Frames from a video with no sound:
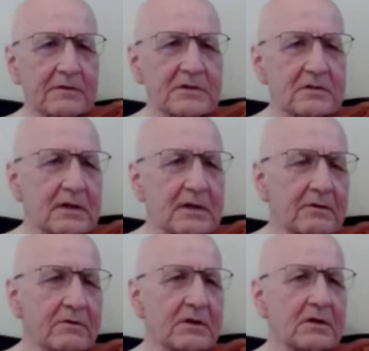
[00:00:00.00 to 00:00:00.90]
of understood
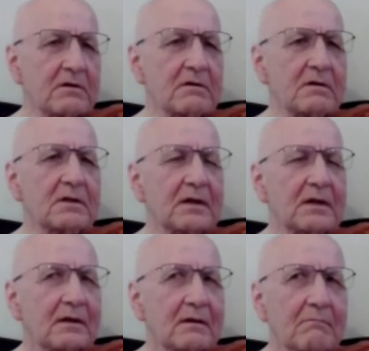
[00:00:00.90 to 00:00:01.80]
that early on,
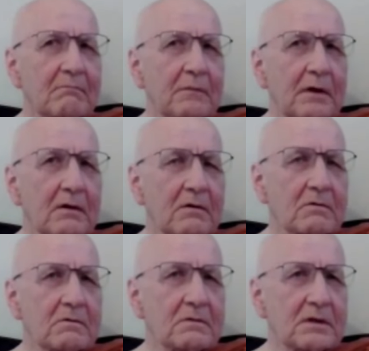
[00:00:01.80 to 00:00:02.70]
my
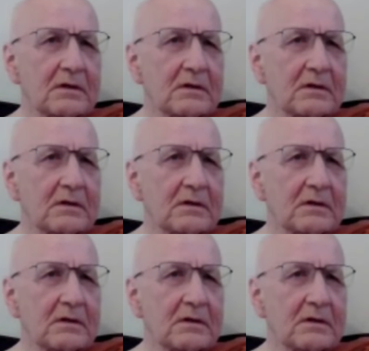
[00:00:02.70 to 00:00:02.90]
own